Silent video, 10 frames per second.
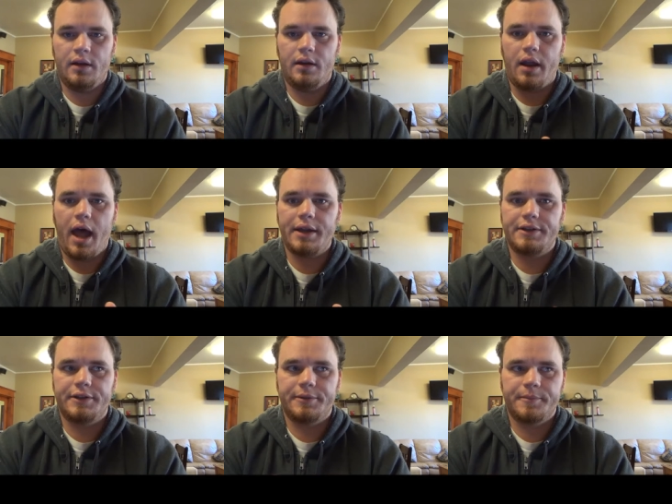
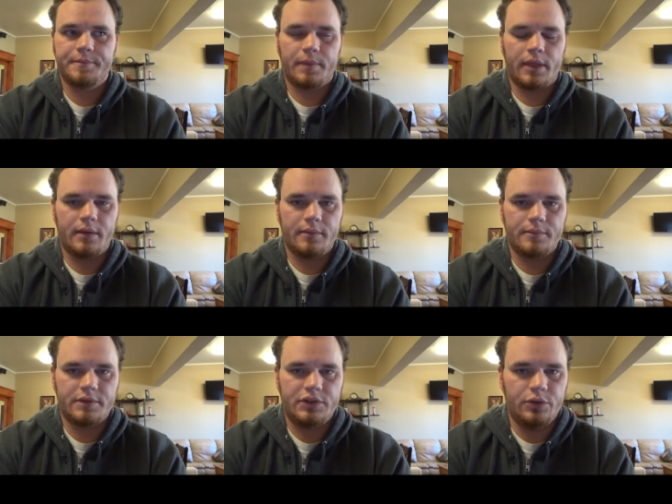Not
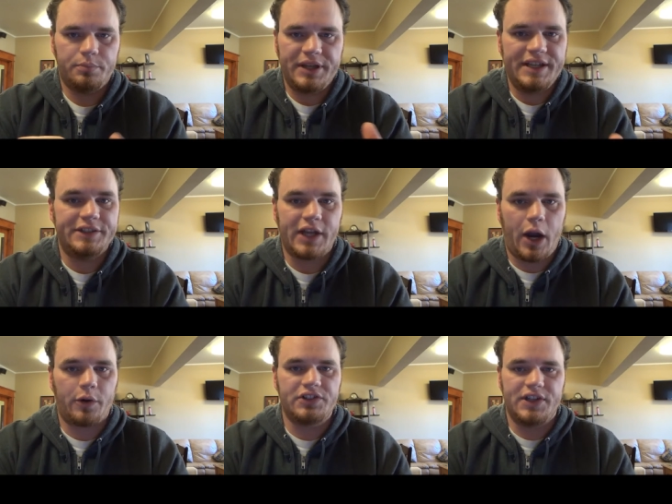to appease
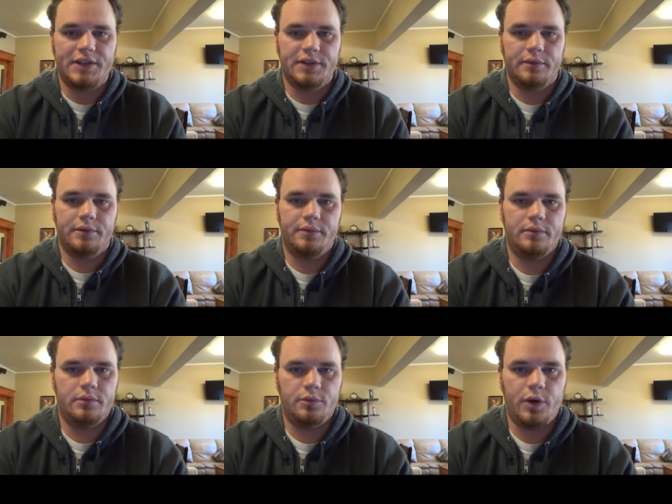our sense of
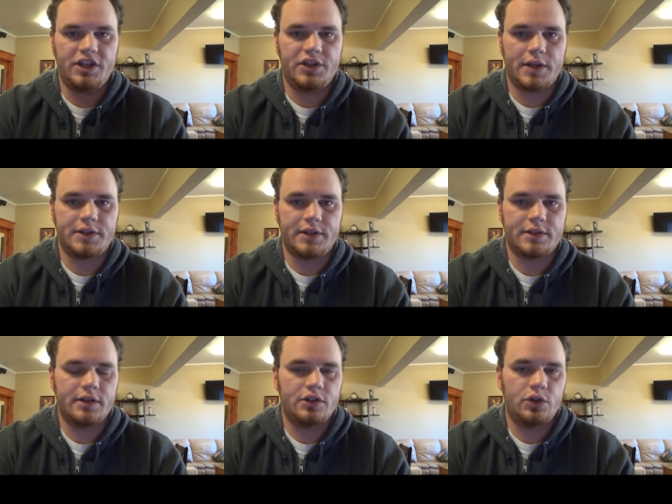what
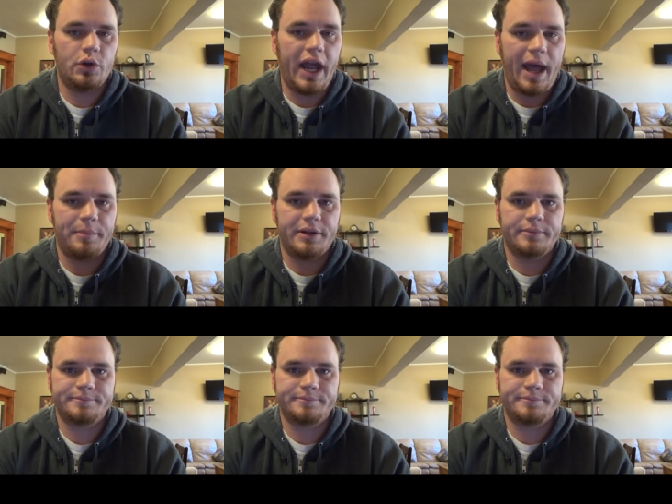justice should happen.